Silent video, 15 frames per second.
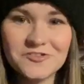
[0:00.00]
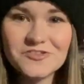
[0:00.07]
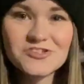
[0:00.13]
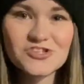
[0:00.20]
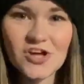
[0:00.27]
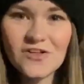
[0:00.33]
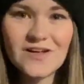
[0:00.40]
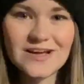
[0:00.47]

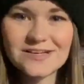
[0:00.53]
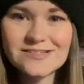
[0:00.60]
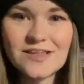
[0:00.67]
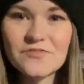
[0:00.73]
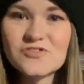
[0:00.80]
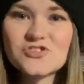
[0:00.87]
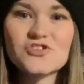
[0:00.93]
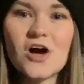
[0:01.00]
This, like I said,
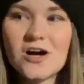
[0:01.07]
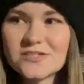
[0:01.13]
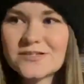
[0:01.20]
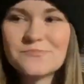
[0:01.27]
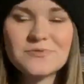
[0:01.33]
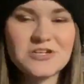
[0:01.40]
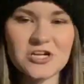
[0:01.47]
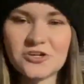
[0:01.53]
the sauce
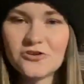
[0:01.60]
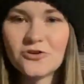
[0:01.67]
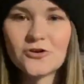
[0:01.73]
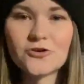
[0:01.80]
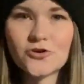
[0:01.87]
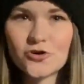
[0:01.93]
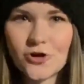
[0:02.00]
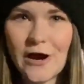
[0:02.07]
in particular,
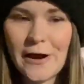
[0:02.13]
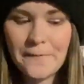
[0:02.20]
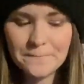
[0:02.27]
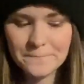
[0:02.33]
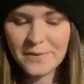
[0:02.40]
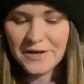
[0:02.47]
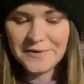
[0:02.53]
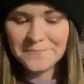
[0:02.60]
great.
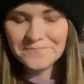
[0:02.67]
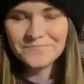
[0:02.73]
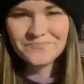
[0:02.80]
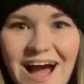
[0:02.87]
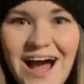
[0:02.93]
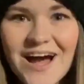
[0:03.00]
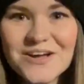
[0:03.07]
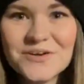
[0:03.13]
But
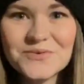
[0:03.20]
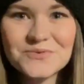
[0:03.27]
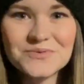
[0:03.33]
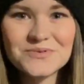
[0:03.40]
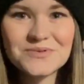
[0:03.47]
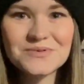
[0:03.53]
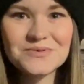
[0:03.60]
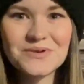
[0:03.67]
I don't
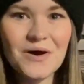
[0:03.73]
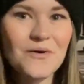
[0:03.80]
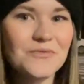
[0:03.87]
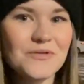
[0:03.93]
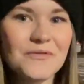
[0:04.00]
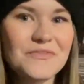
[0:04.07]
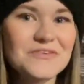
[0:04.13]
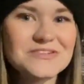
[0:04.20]
know
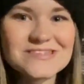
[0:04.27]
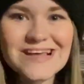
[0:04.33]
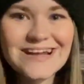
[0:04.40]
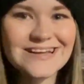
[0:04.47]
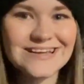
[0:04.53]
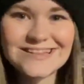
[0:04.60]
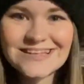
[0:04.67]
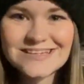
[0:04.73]
that there's
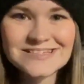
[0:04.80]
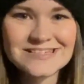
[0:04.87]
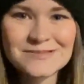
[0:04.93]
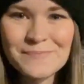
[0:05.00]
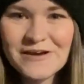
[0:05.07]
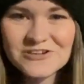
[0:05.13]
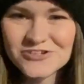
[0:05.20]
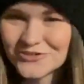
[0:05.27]
anything
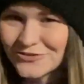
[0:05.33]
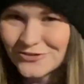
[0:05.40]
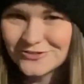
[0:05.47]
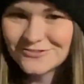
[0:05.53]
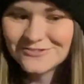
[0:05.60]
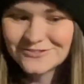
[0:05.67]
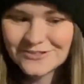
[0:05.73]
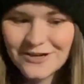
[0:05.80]
special
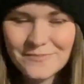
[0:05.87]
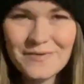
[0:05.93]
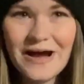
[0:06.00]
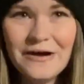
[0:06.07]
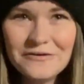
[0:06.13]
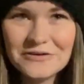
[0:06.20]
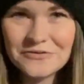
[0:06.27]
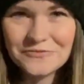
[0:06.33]

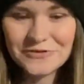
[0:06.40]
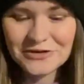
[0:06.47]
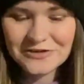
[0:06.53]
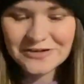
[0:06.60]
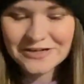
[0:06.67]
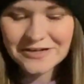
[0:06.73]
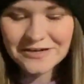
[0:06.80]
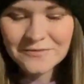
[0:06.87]
about it,
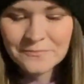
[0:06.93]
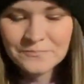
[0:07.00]
really.